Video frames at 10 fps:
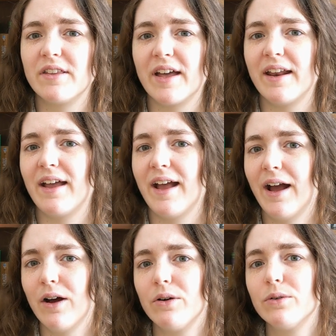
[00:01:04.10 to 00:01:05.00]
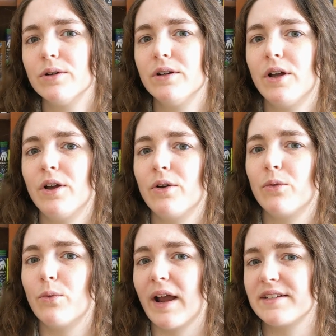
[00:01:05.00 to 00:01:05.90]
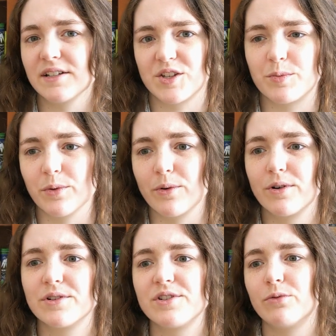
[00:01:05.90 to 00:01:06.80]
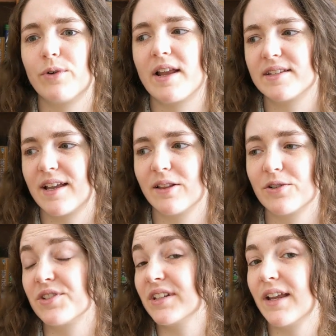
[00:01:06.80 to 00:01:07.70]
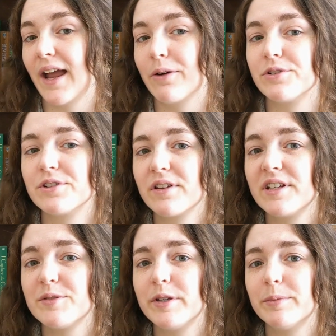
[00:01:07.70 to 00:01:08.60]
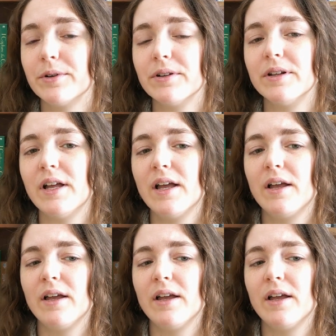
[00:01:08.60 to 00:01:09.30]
that how white explorers and white settlers encountered these people